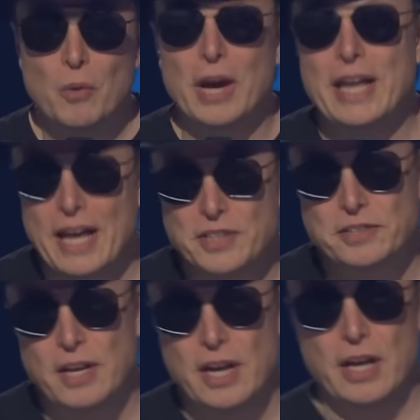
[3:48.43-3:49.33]
What I can
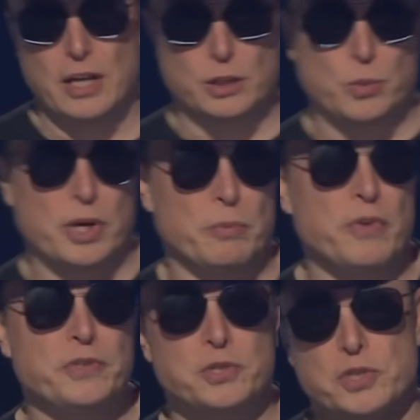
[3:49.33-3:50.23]
say is we're going to
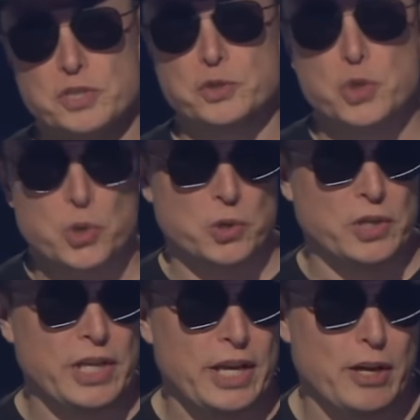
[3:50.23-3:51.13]
move to just
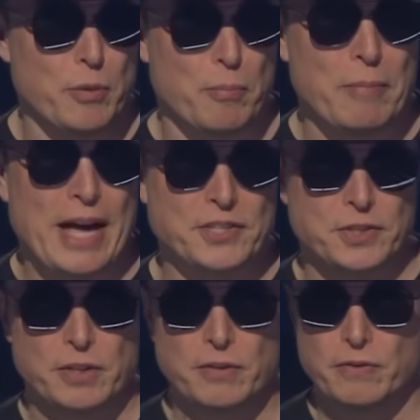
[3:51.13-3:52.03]
truly
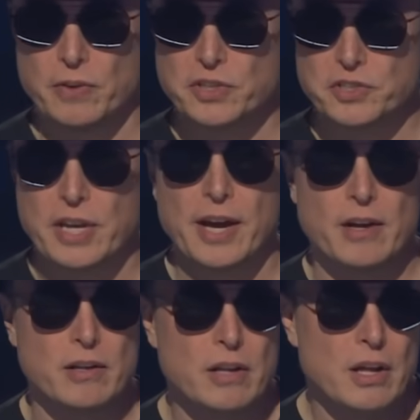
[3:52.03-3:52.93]
massive
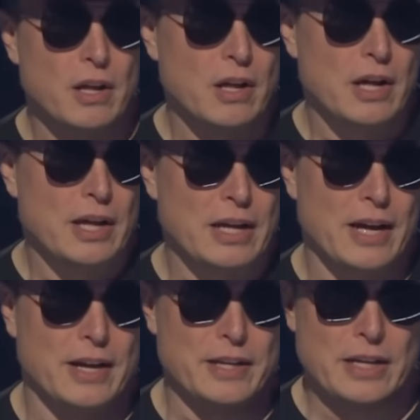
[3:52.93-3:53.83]
scale.
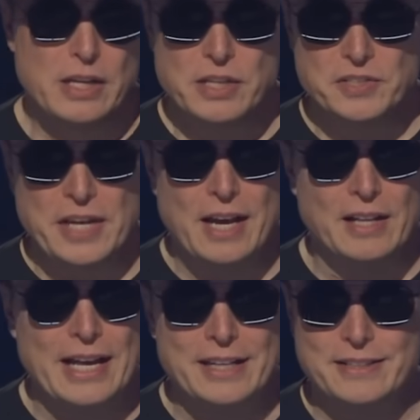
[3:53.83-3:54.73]
Uh,
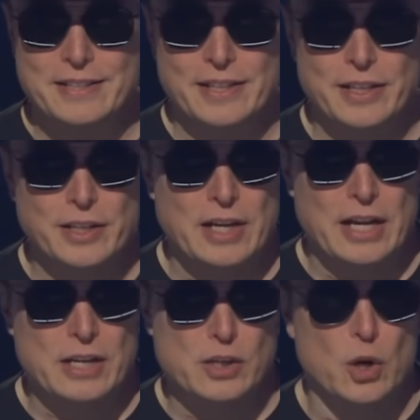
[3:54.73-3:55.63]
scale that uh,
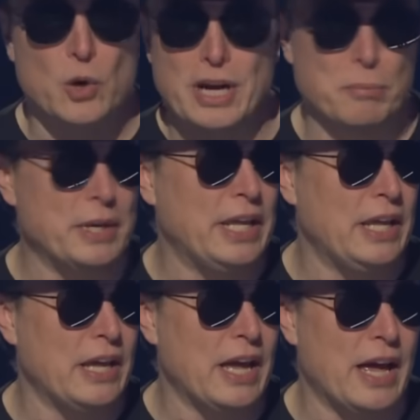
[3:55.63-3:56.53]
no
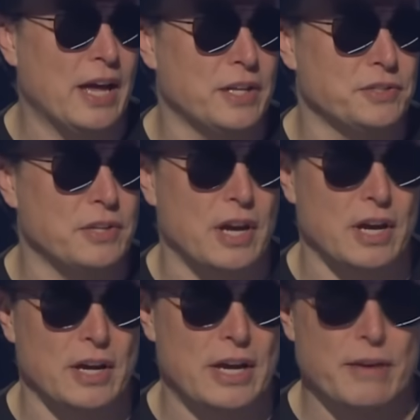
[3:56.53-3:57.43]
company has
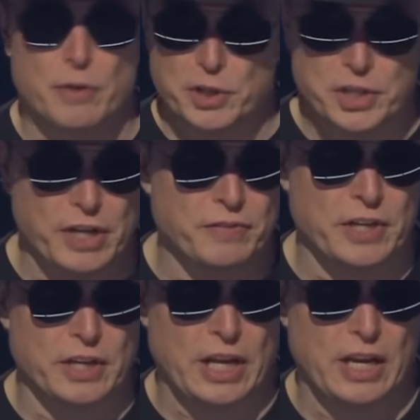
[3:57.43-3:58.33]
uh, ever achieved
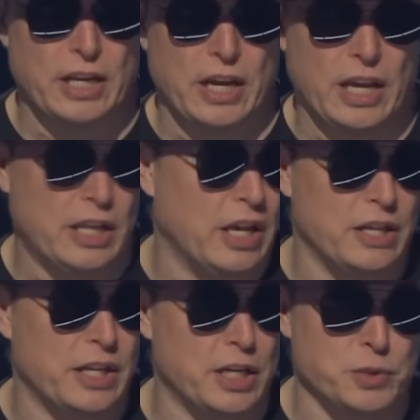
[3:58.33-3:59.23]
in, in,
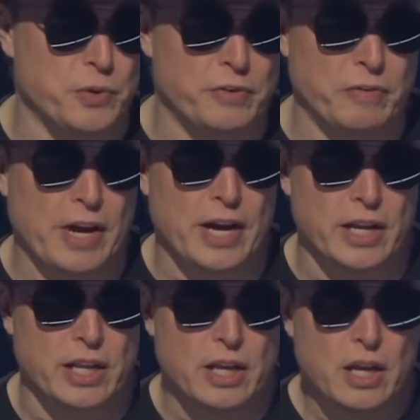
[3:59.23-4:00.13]
in, the history of
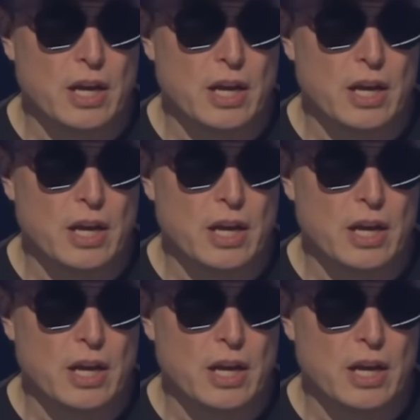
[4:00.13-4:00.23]
humanity.